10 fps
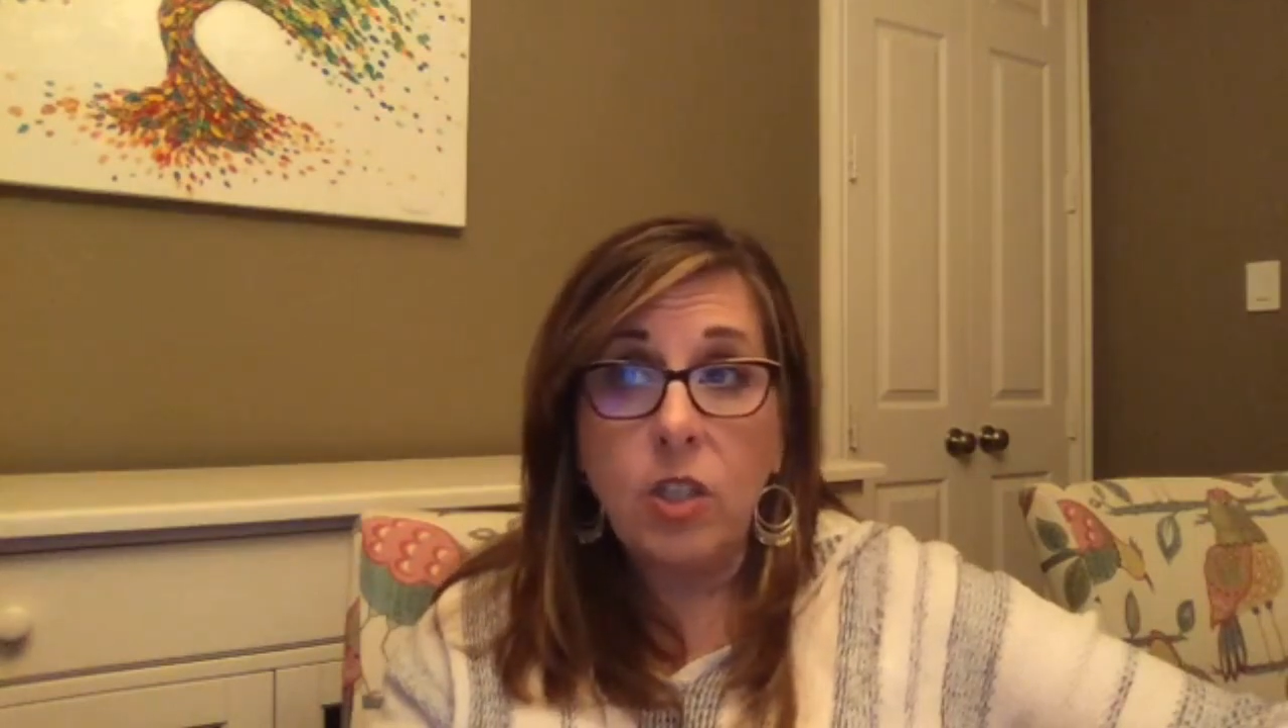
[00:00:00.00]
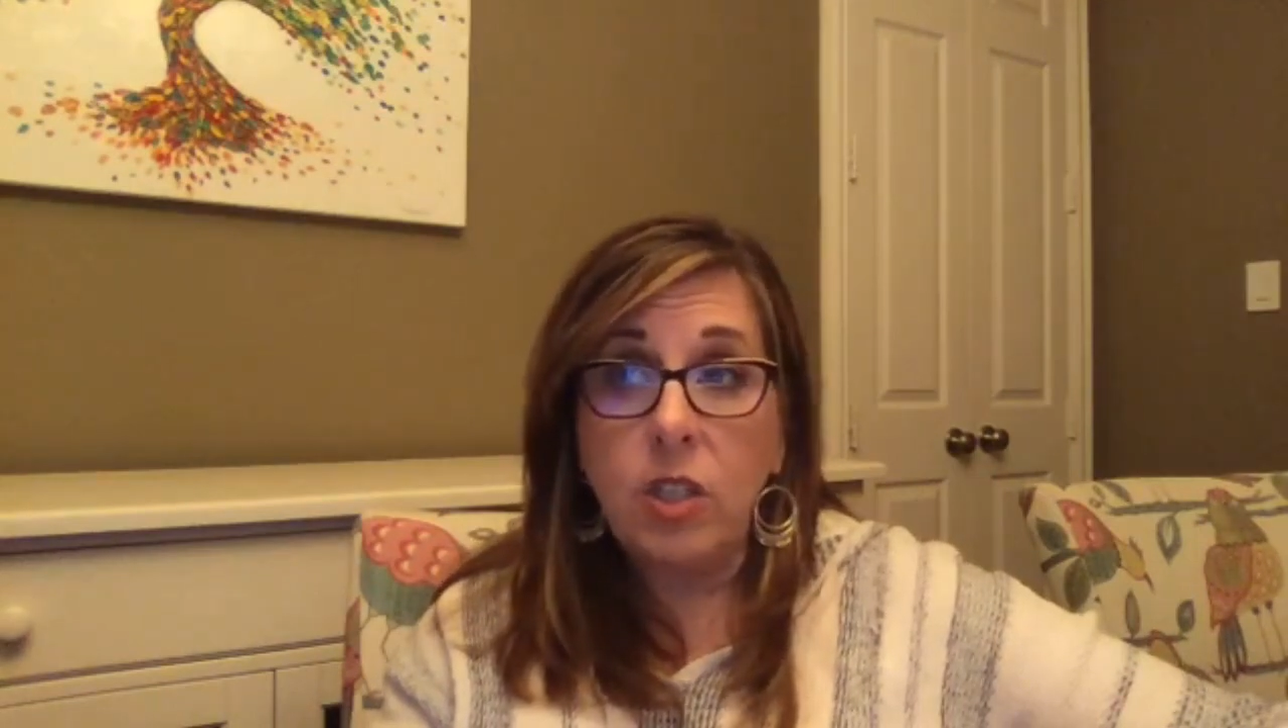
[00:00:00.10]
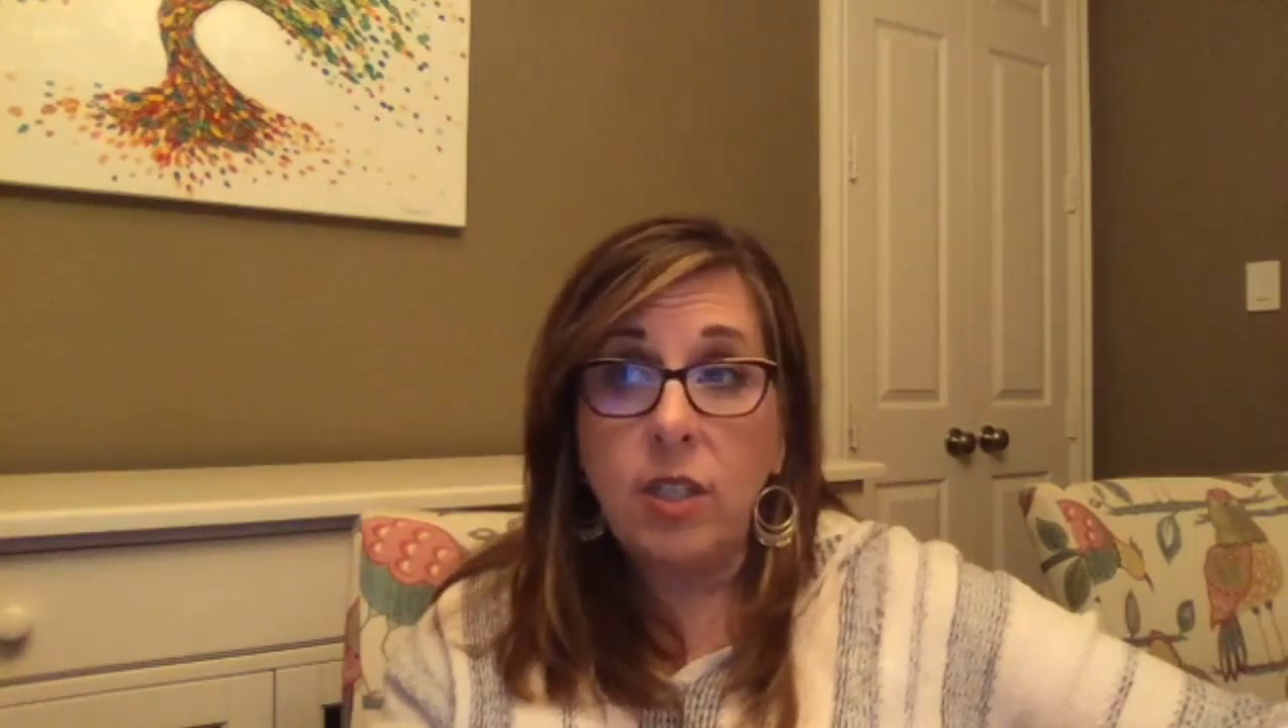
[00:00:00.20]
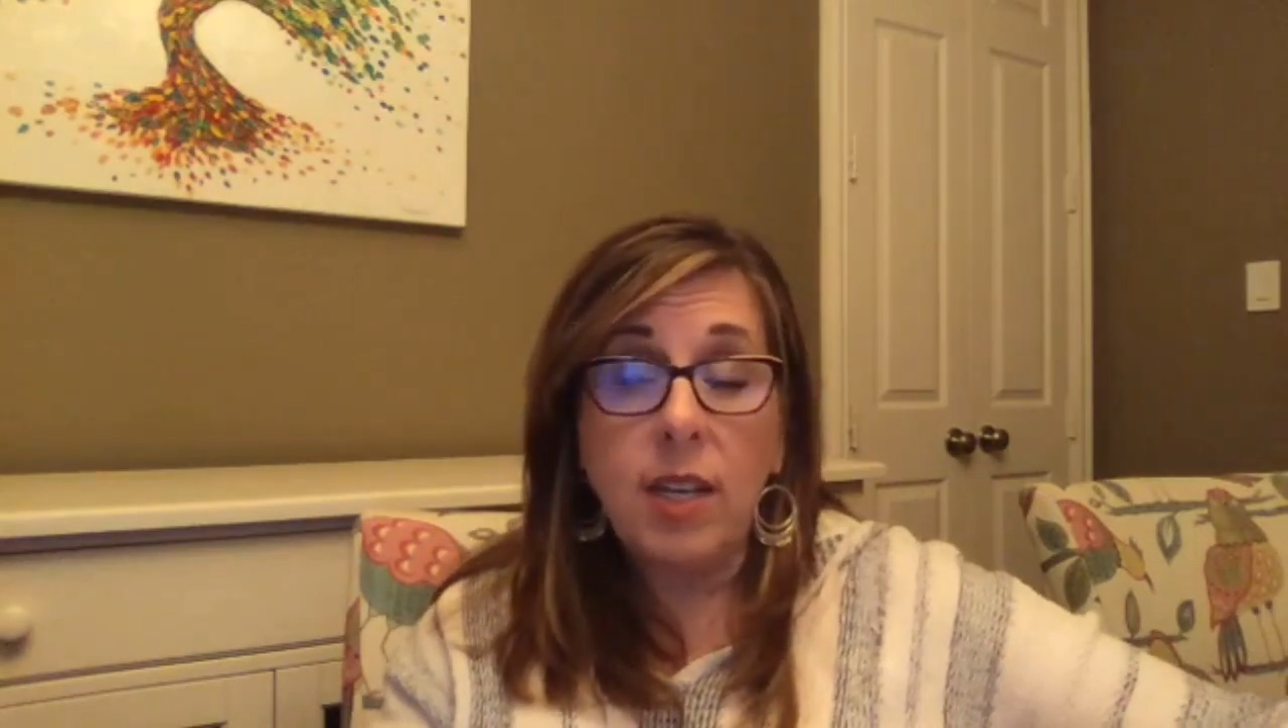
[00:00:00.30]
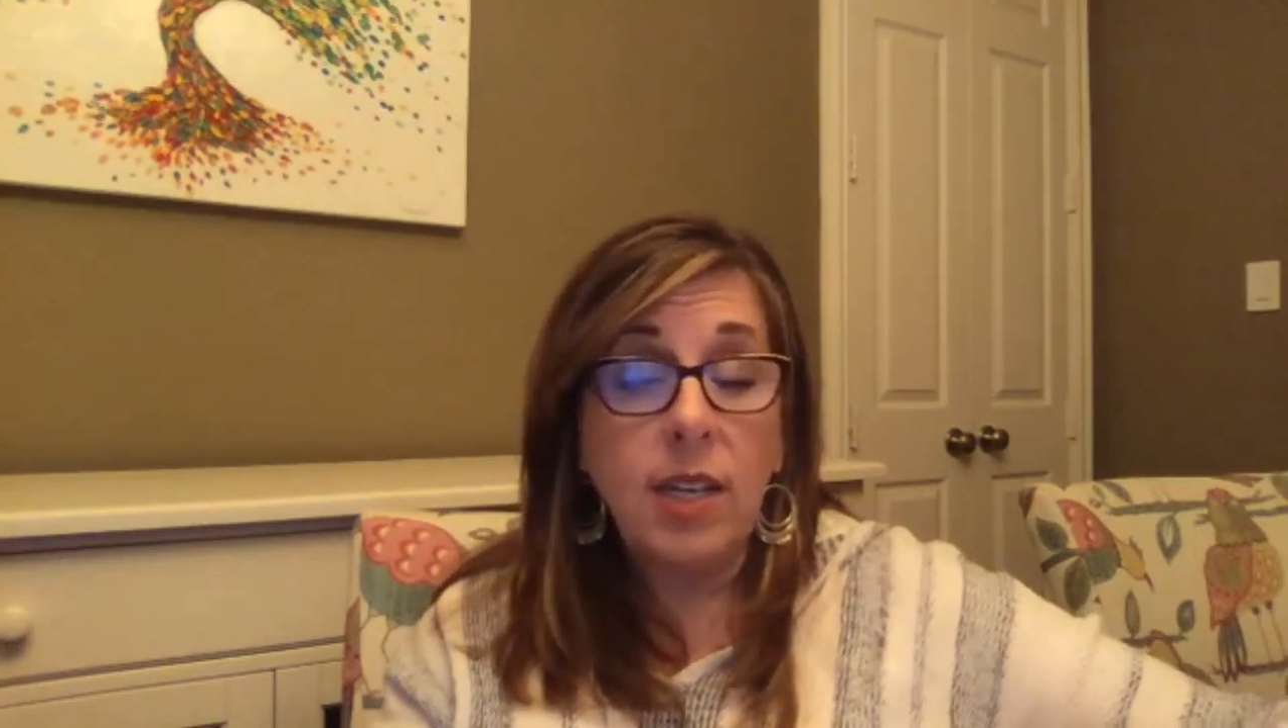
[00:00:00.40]
She
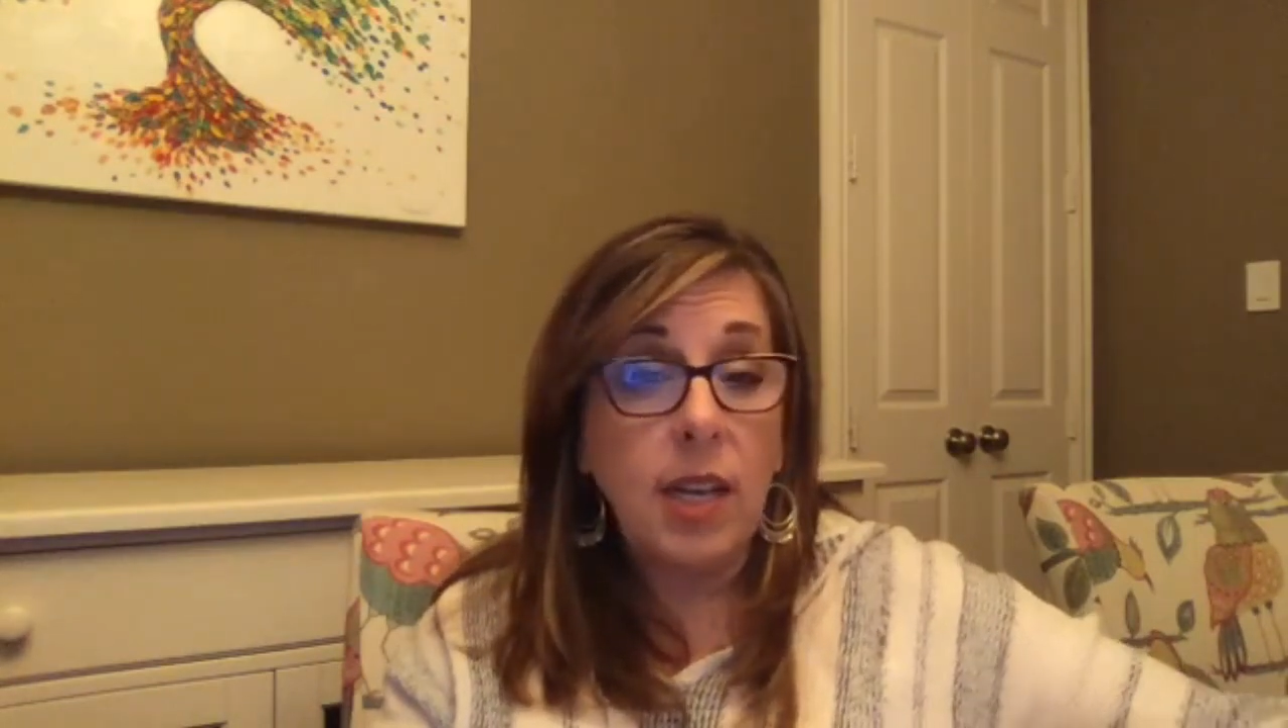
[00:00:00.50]
just had to